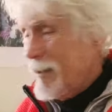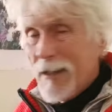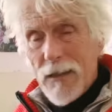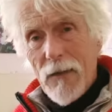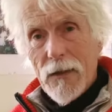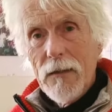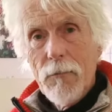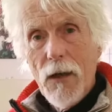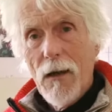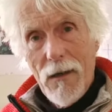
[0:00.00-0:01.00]
yeah, it's lovely,
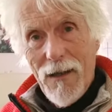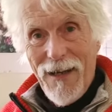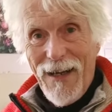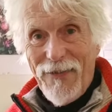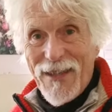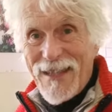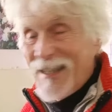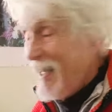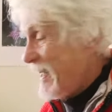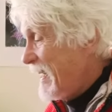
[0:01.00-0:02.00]
but I have to
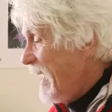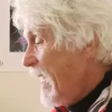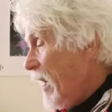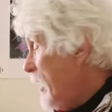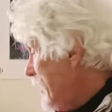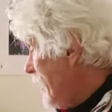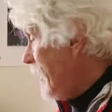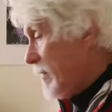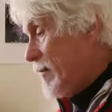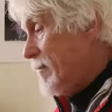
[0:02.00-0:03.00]
say,
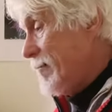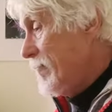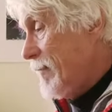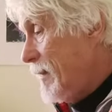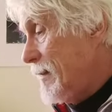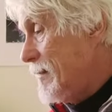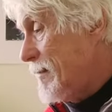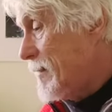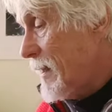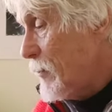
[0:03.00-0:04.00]
I couldn't really
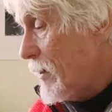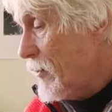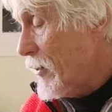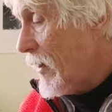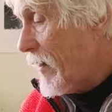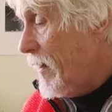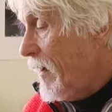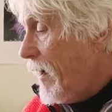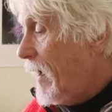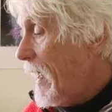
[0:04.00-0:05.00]
say one or the other.
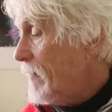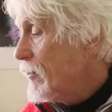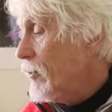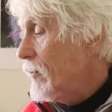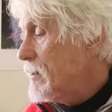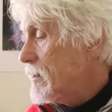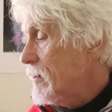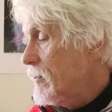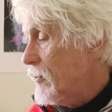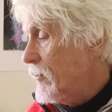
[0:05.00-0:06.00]
I haven't got this
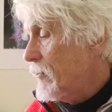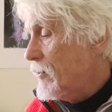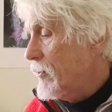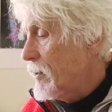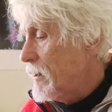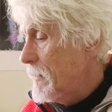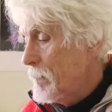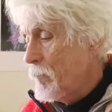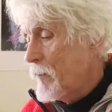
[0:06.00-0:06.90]
turned on to the